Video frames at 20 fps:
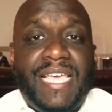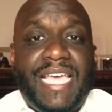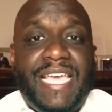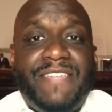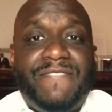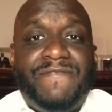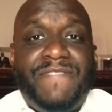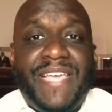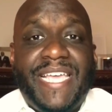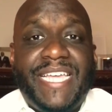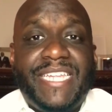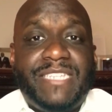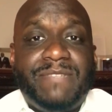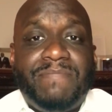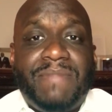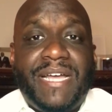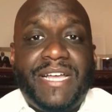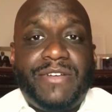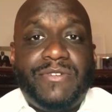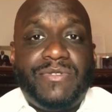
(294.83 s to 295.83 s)
Advanced
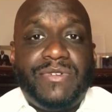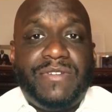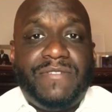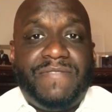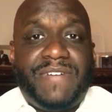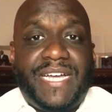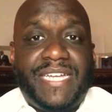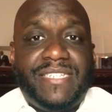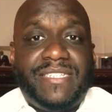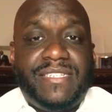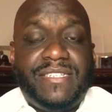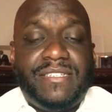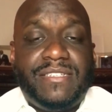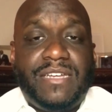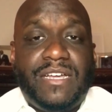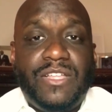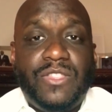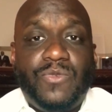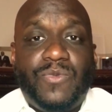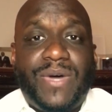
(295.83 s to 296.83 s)
Micro Devices,
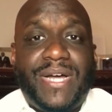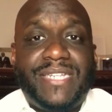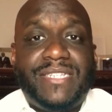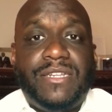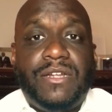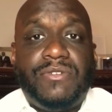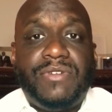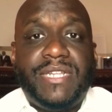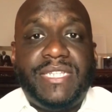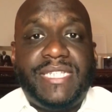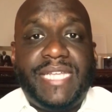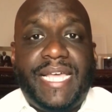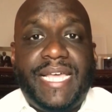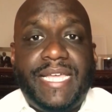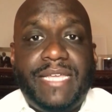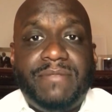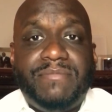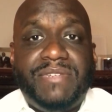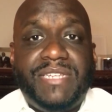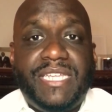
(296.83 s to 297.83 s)
otherwise known as
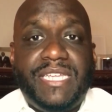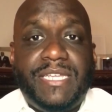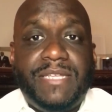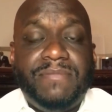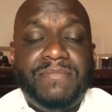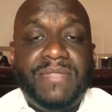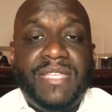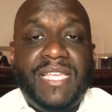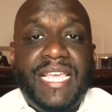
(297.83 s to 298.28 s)
AMD,